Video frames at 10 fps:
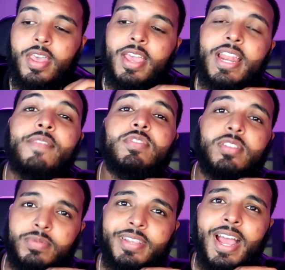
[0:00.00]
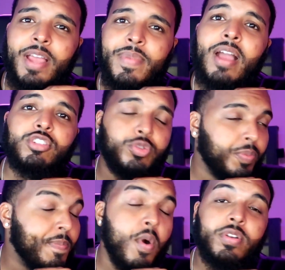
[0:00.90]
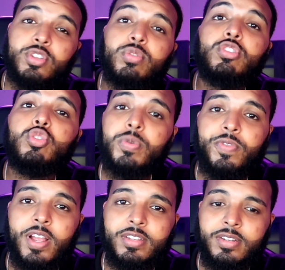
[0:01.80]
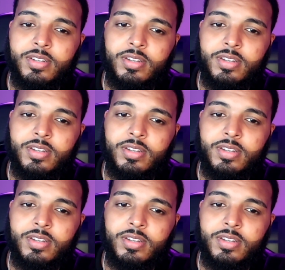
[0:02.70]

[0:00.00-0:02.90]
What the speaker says: And after some time, I was promoted to a supervisor.